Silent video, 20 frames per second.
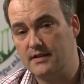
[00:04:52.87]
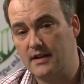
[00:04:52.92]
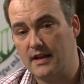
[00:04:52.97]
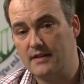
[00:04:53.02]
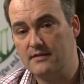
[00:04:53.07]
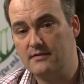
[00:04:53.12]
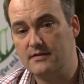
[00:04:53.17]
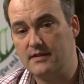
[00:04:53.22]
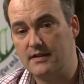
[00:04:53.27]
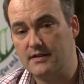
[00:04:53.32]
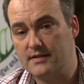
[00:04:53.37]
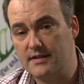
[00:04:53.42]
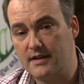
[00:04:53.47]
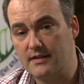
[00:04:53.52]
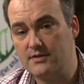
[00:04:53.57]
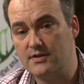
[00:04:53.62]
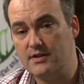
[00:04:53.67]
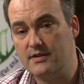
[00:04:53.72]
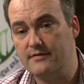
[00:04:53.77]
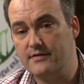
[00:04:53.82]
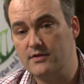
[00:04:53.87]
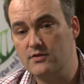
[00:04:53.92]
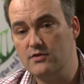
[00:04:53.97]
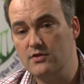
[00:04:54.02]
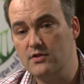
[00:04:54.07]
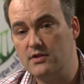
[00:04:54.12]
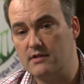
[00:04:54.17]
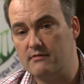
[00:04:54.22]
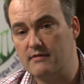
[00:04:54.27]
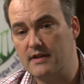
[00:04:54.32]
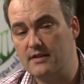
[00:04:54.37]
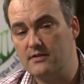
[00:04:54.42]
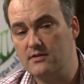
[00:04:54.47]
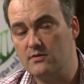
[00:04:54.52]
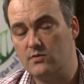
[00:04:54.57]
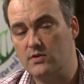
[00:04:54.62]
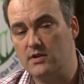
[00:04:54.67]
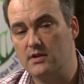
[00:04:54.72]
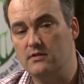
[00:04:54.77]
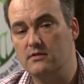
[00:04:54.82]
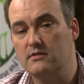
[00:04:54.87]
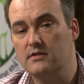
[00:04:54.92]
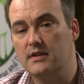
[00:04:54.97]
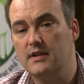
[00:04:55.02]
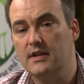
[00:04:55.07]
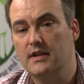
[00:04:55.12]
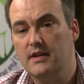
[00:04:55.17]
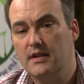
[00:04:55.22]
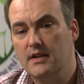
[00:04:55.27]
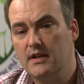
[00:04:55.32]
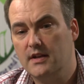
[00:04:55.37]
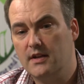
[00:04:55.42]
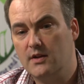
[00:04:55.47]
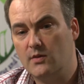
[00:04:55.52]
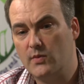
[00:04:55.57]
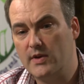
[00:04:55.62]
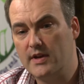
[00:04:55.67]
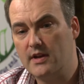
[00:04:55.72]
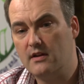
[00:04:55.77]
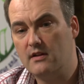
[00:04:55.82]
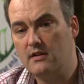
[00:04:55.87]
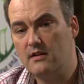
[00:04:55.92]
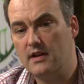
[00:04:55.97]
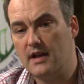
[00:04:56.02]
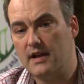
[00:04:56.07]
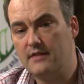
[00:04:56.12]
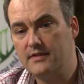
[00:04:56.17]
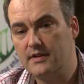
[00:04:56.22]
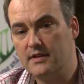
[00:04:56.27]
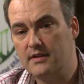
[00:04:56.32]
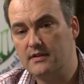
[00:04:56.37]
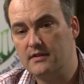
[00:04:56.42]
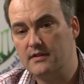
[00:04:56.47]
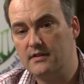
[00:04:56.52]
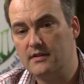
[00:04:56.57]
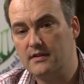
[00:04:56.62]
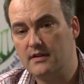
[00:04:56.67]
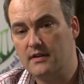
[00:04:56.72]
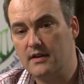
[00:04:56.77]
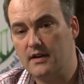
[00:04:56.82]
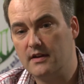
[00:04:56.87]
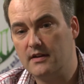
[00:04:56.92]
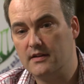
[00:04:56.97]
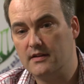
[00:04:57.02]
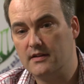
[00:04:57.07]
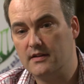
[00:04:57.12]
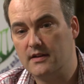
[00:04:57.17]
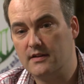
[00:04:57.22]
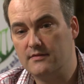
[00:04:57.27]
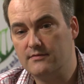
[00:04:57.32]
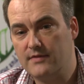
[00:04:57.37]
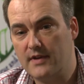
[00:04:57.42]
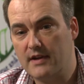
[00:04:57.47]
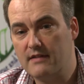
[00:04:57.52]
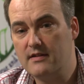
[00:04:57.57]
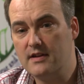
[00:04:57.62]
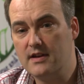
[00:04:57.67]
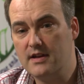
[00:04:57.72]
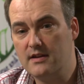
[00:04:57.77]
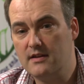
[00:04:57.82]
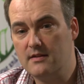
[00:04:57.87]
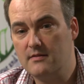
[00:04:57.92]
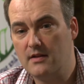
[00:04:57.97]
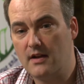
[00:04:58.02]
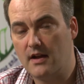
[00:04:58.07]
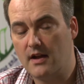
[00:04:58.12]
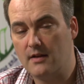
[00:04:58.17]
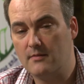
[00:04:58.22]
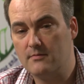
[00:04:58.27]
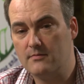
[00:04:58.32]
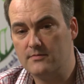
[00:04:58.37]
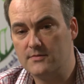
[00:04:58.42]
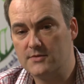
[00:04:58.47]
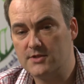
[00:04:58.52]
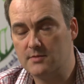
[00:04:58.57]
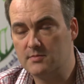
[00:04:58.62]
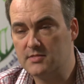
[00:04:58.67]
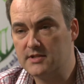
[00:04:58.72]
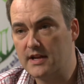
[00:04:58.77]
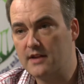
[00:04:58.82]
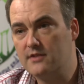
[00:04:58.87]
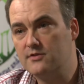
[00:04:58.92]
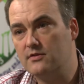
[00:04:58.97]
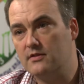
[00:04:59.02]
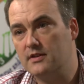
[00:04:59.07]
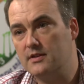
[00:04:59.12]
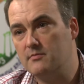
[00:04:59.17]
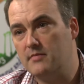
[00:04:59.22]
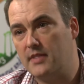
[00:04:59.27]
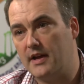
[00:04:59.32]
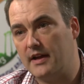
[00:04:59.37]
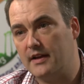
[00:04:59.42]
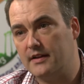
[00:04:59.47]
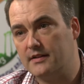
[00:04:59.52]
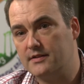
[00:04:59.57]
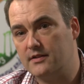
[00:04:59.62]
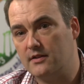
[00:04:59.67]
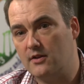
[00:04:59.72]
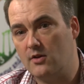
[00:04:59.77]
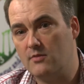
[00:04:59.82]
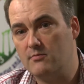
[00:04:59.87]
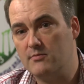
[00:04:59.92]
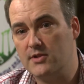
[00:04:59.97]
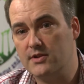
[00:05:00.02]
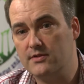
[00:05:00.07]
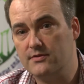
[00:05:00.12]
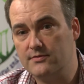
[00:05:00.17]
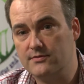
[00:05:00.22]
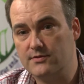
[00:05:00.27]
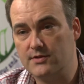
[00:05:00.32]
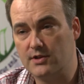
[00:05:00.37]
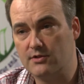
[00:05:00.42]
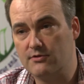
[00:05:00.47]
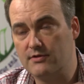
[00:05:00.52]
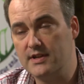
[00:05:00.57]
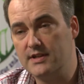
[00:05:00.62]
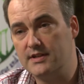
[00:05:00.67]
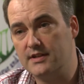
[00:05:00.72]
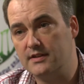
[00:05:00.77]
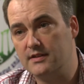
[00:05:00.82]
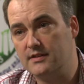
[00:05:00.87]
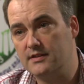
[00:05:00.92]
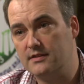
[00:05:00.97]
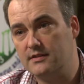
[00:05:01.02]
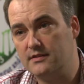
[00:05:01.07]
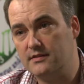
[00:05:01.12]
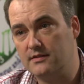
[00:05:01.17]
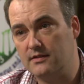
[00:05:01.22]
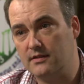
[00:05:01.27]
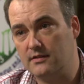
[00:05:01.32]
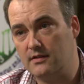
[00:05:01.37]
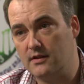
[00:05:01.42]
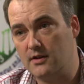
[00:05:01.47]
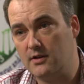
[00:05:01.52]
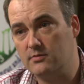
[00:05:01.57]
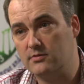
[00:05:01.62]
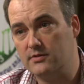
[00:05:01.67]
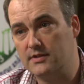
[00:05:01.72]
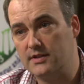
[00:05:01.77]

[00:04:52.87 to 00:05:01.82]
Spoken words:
And essentially, if you look around the world, we are having a very substantial impact on both decreasing the global